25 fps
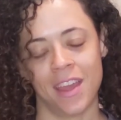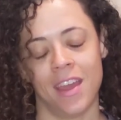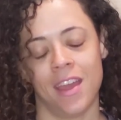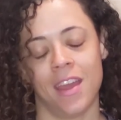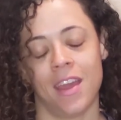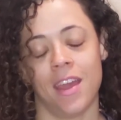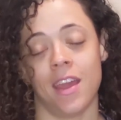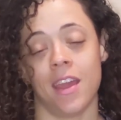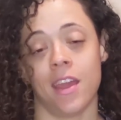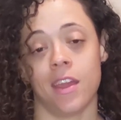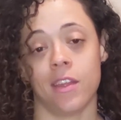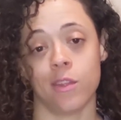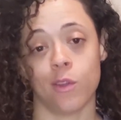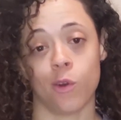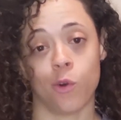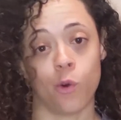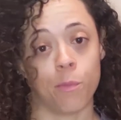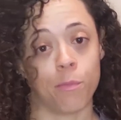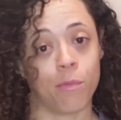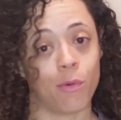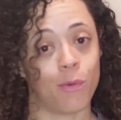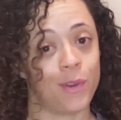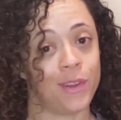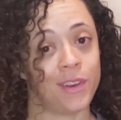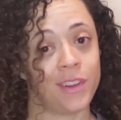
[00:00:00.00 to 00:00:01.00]
And the whole
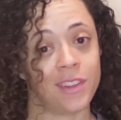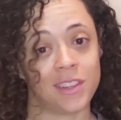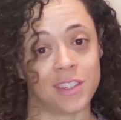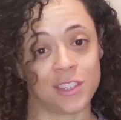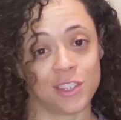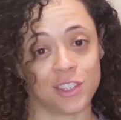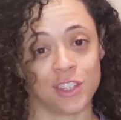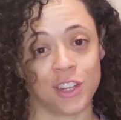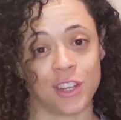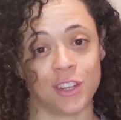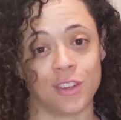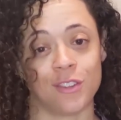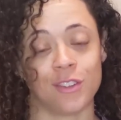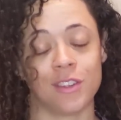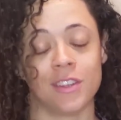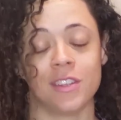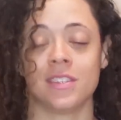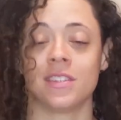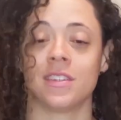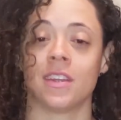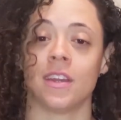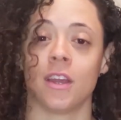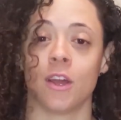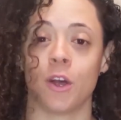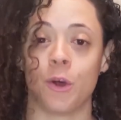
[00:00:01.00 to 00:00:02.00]
point of this channel is to
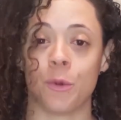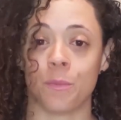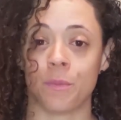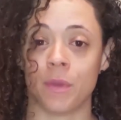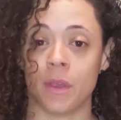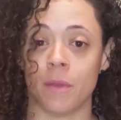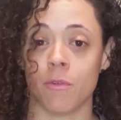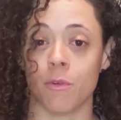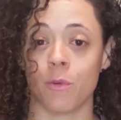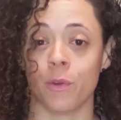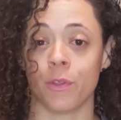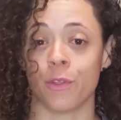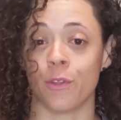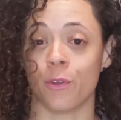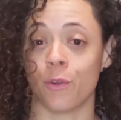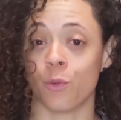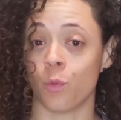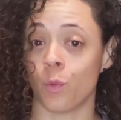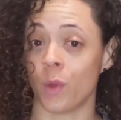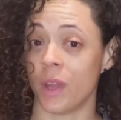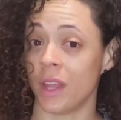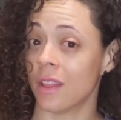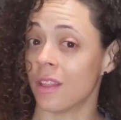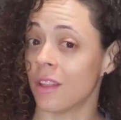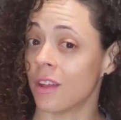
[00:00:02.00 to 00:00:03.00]
help people with their
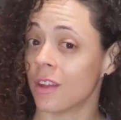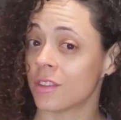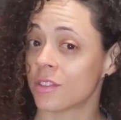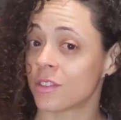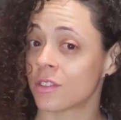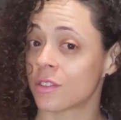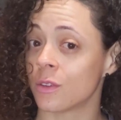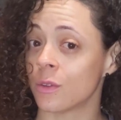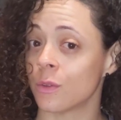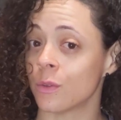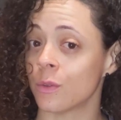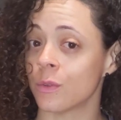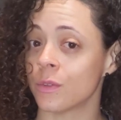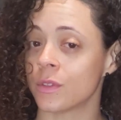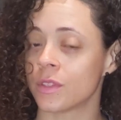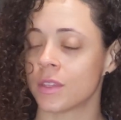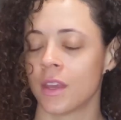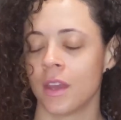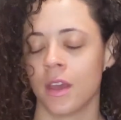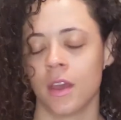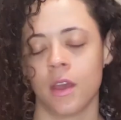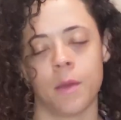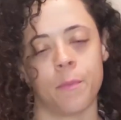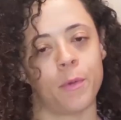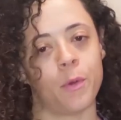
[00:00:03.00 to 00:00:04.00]
weight loss goals.
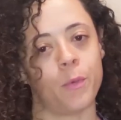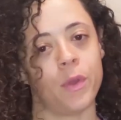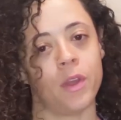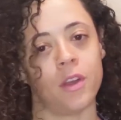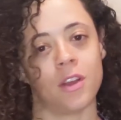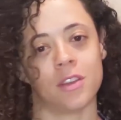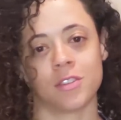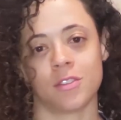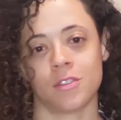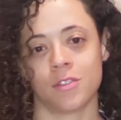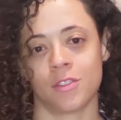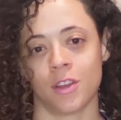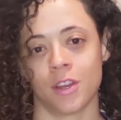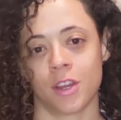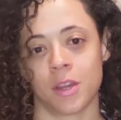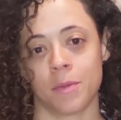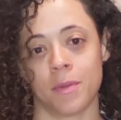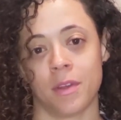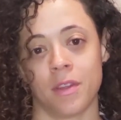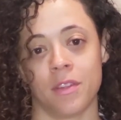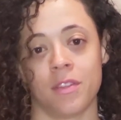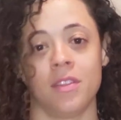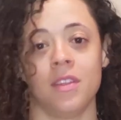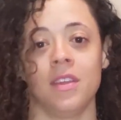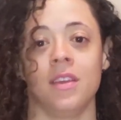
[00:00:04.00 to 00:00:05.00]
But we also talk
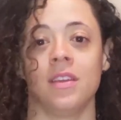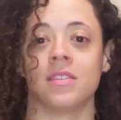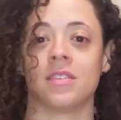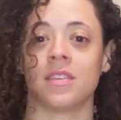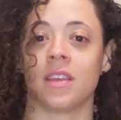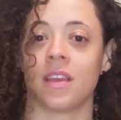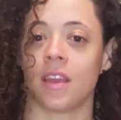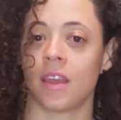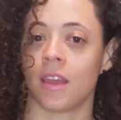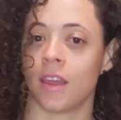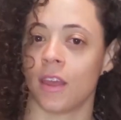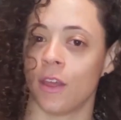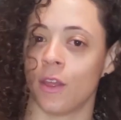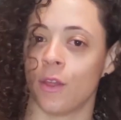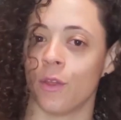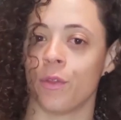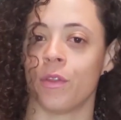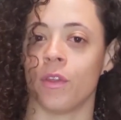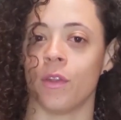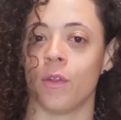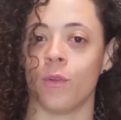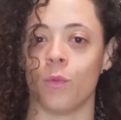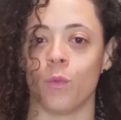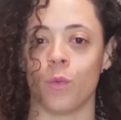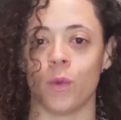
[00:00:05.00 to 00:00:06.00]
about things like health
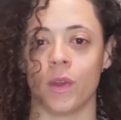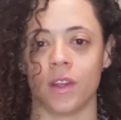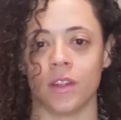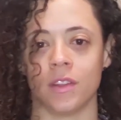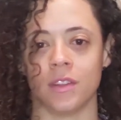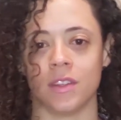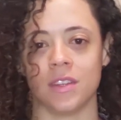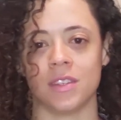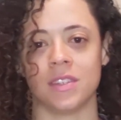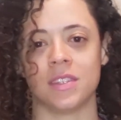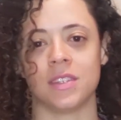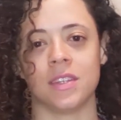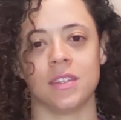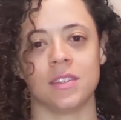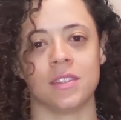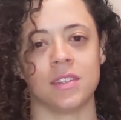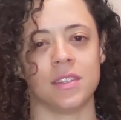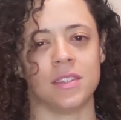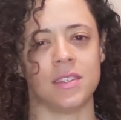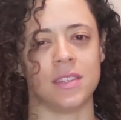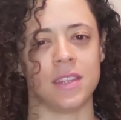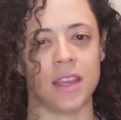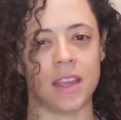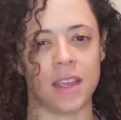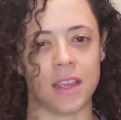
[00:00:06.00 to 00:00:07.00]
and wellness. And
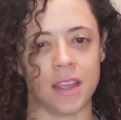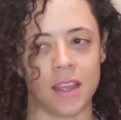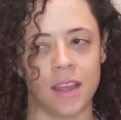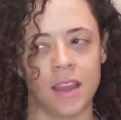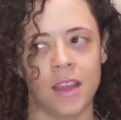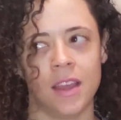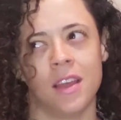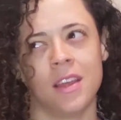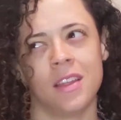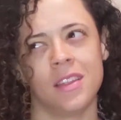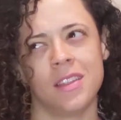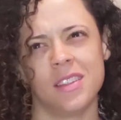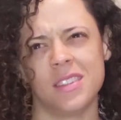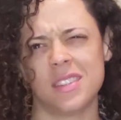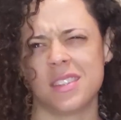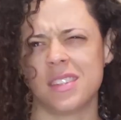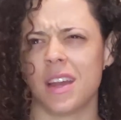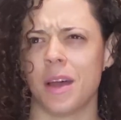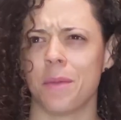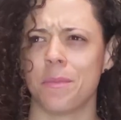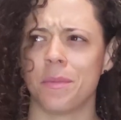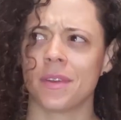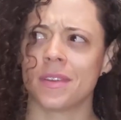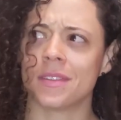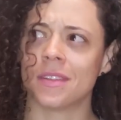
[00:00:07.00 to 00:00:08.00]
today, this
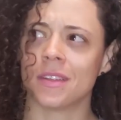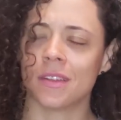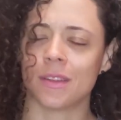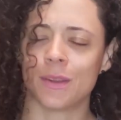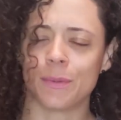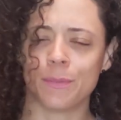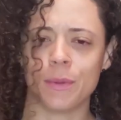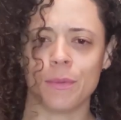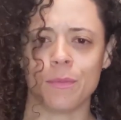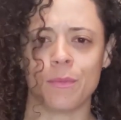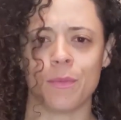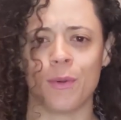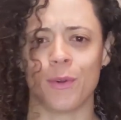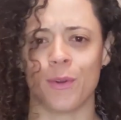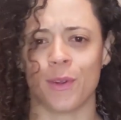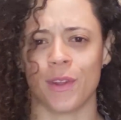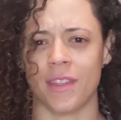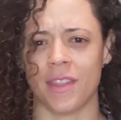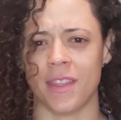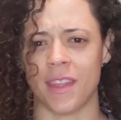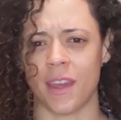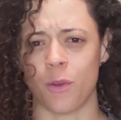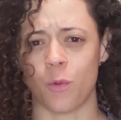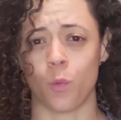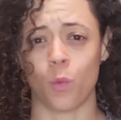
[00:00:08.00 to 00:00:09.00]
topic's a little bit more in
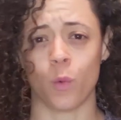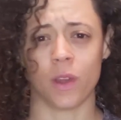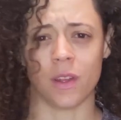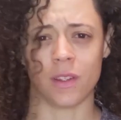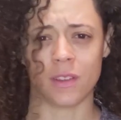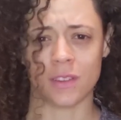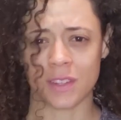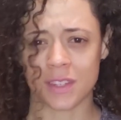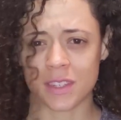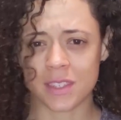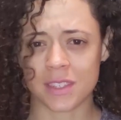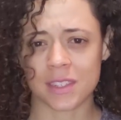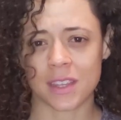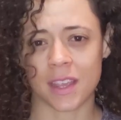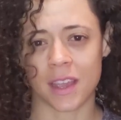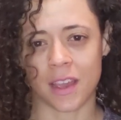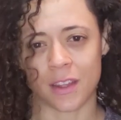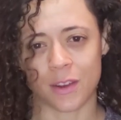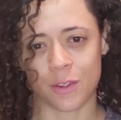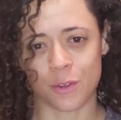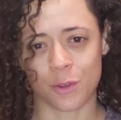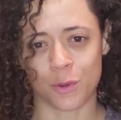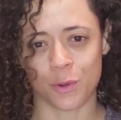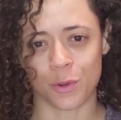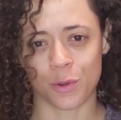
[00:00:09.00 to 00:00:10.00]
that wellness
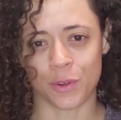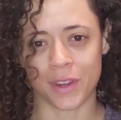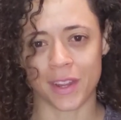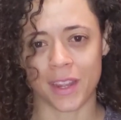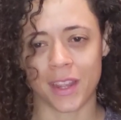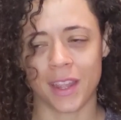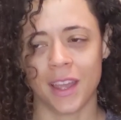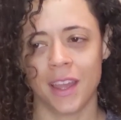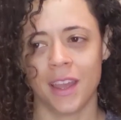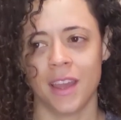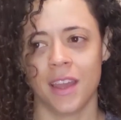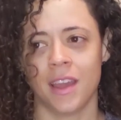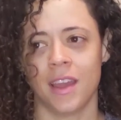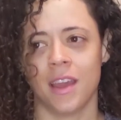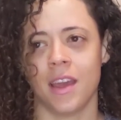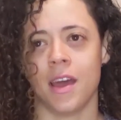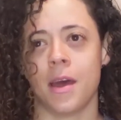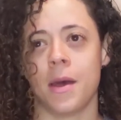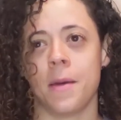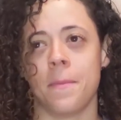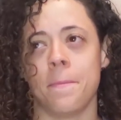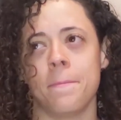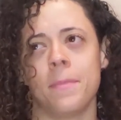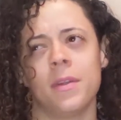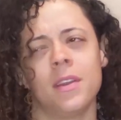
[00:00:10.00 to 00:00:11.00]
category.
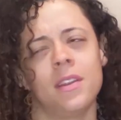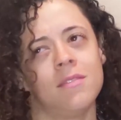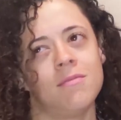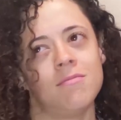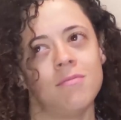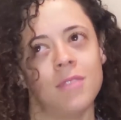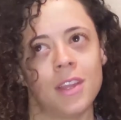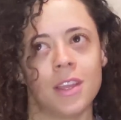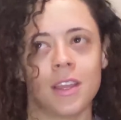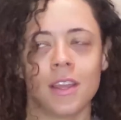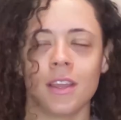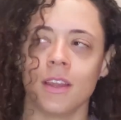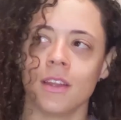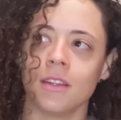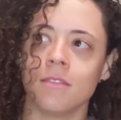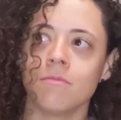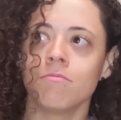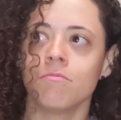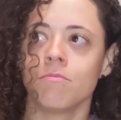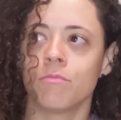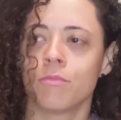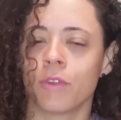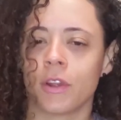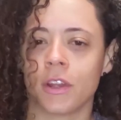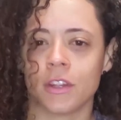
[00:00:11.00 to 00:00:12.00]
But it can
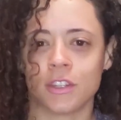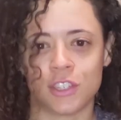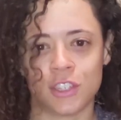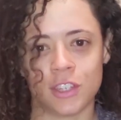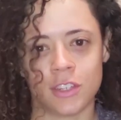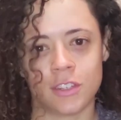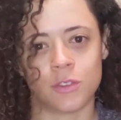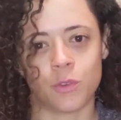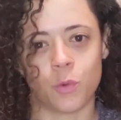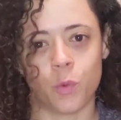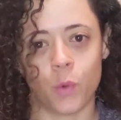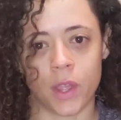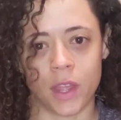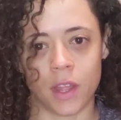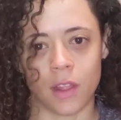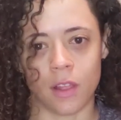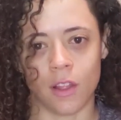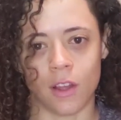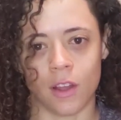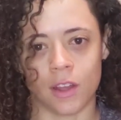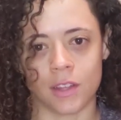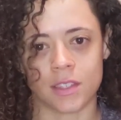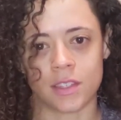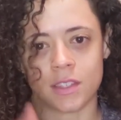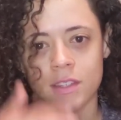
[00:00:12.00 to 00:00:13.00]
branch into weight
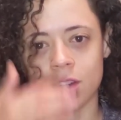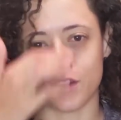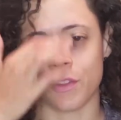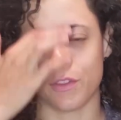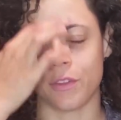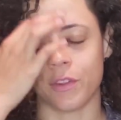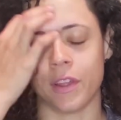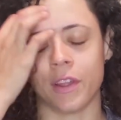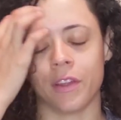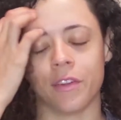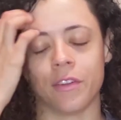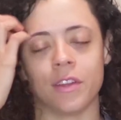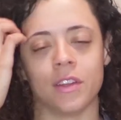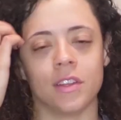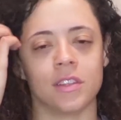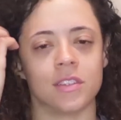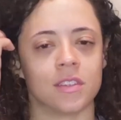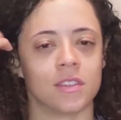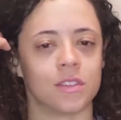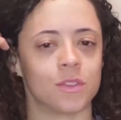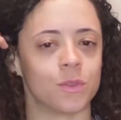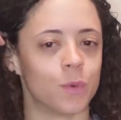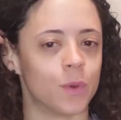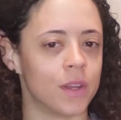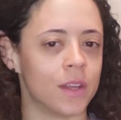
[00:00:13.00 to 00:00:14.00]
loss in other areas
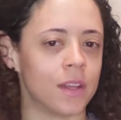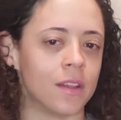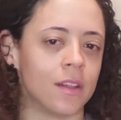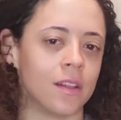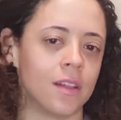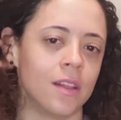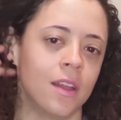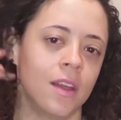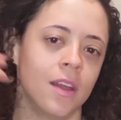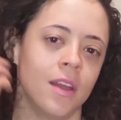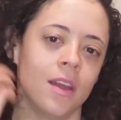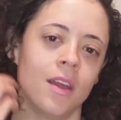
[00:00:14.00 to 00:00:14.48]
as well.